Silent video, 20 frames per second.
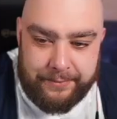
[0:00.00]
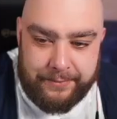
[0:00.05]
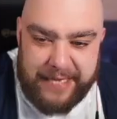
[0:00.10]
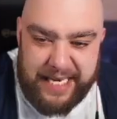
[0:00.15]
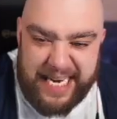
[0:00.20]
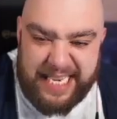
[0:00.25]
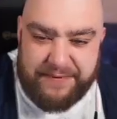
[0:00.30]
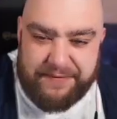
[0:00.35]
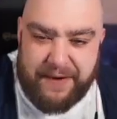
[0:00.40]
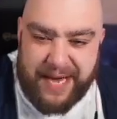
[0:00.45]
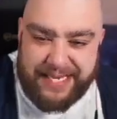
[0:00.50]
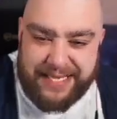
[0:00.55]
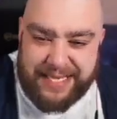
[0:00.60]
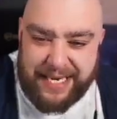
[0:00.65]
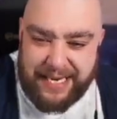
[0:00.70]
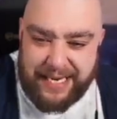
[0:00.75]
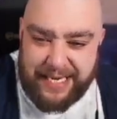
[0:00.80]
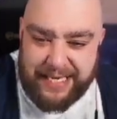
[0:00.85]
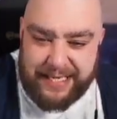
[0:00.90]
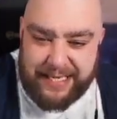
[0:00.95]
He's faster
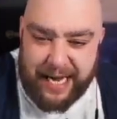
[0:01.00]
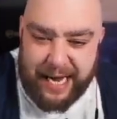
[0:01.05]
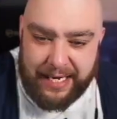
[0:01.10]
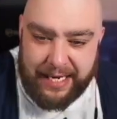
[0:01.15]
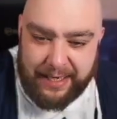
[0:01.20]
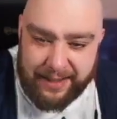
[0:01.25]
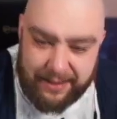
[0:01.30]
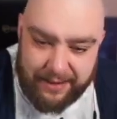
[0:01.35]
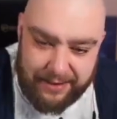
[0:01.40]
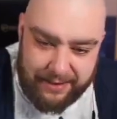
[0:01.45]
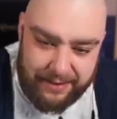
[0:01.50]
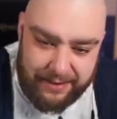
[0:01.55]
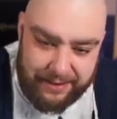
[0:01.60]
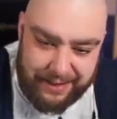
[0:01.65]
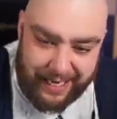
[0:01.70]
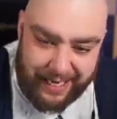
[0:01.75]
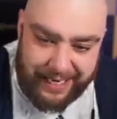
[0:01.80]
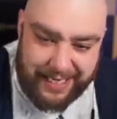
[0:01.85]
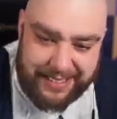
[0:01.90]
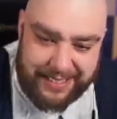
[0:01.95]
than this guy.
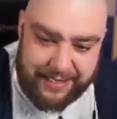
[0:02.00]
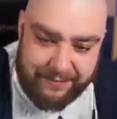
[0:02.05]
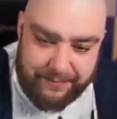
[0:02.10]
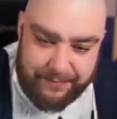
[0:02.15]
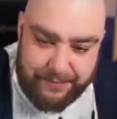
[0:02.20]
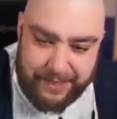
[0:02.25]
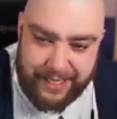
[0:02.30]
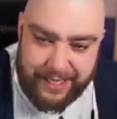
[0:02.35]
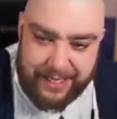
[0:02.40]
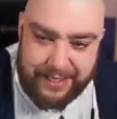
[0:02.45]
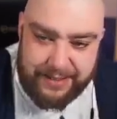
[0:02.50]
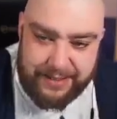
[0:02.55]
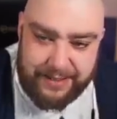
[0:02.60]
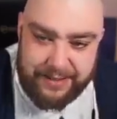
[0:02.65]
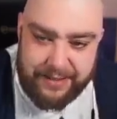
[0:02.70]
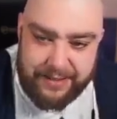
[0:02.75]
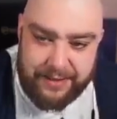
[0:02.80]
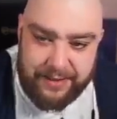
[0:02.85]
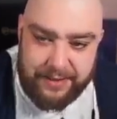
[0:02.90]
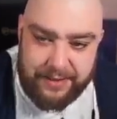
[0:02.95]
97 pace.
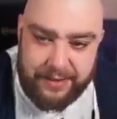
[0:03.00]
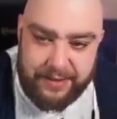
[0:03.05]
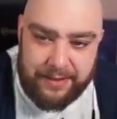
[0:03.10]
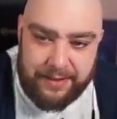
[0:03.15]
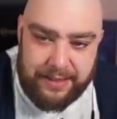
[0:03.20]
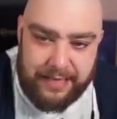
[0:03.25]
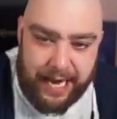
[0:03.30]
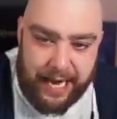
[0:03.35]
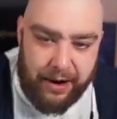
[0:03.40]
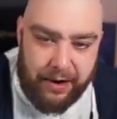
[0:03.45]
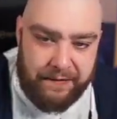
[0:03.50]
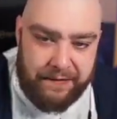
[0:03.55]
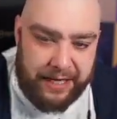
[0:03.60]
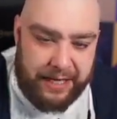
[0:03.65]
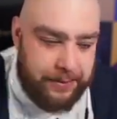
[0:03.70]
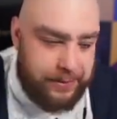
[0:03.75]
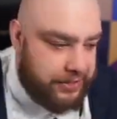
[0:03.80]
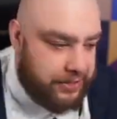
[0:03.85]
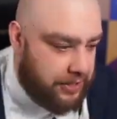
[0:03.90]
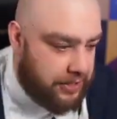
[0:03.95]
I don't think he
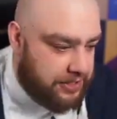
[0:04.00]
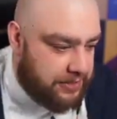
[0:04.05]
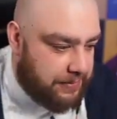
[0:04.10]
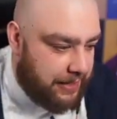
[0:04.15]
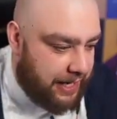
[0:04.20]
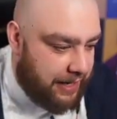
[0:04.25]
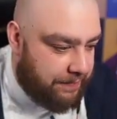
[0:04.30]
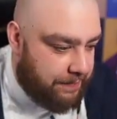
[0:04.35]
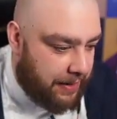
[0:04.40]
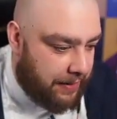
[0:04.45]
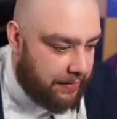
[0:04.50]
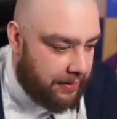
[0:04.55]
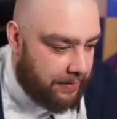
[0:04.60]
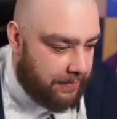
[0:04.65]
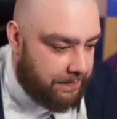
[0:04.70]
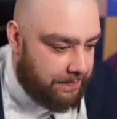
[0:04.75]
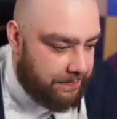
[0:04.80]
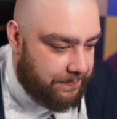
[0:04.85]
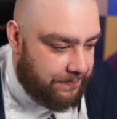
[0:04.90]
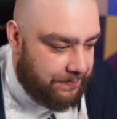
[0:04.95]
would use him at left back, though.
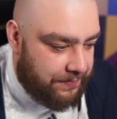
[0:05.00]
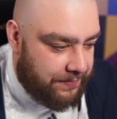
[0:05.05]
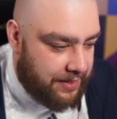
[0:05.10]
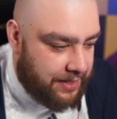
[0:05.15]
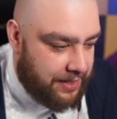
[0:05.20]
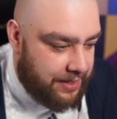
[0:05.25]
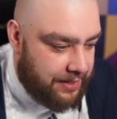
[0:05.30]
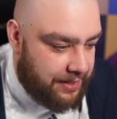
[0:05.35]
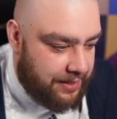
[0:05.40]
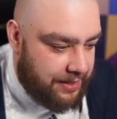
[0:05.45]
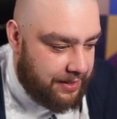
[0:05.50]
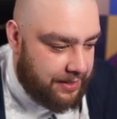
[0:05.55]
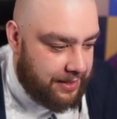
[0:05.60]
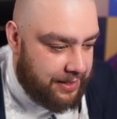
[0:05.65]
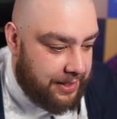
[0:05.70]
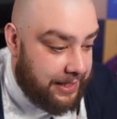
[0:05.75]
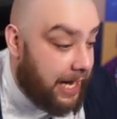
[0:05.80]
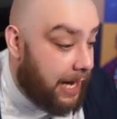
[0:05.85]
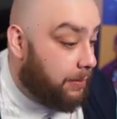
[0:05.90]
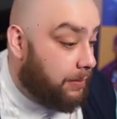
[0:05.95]

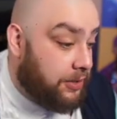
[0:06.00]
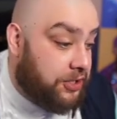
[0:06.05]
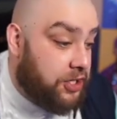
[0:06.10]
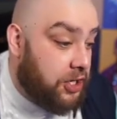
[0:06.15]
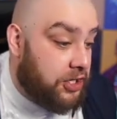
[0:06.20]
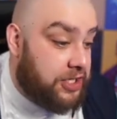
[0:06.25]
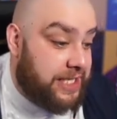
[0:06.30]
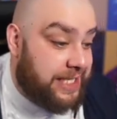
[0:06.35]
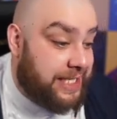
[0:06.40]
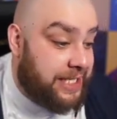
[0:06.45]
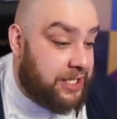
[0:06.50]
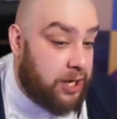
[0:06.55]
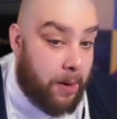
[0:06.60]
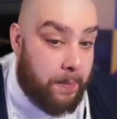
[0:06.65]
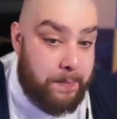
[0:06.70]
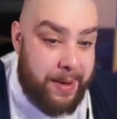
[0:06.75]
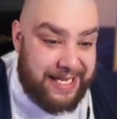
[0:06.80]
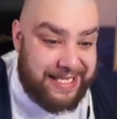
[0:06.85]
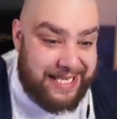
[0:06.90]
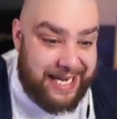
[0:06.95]
Yeah, well, Judge, this is your
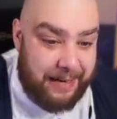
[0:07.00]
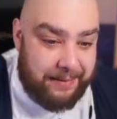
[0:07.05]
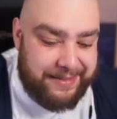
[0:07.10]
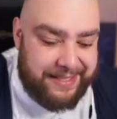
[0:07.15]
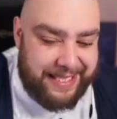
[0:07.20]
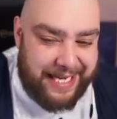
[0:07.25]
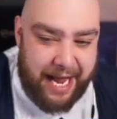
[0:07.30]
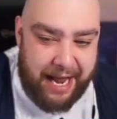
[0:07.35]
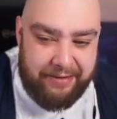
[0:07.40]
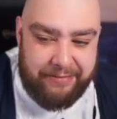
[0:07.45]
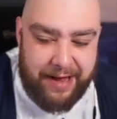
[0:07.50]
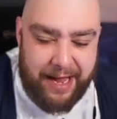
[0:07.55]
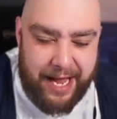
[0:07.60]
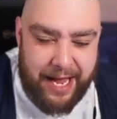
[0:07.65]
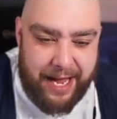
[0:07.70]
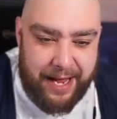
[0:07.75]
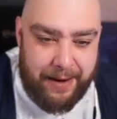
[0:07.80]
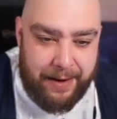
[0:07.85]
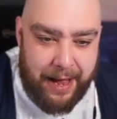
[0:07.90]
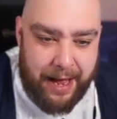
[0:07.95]
best time to get a,
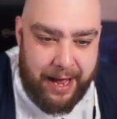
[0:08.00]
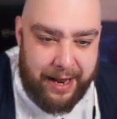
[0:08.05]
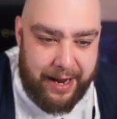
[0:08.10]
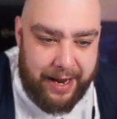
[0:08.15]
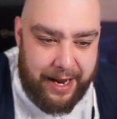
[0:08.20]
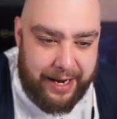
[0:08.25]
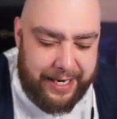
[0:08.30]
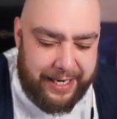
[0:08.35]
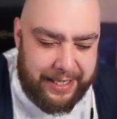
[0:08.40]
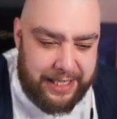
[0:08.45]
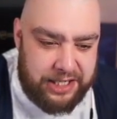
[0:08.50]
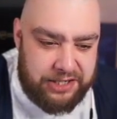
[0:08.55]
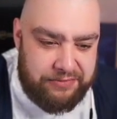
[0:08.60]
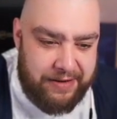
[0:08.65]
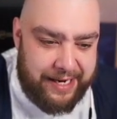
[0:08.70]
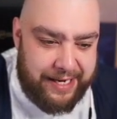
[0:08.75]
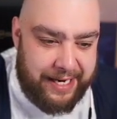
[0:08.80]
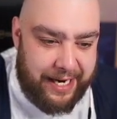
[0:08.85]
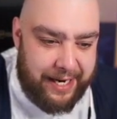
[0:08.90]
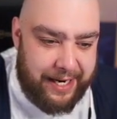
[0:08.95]
uh, uh, an English
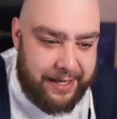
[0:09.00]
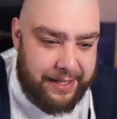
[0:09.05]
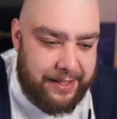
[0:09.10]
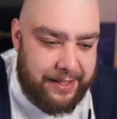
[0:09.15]
red, isn't it?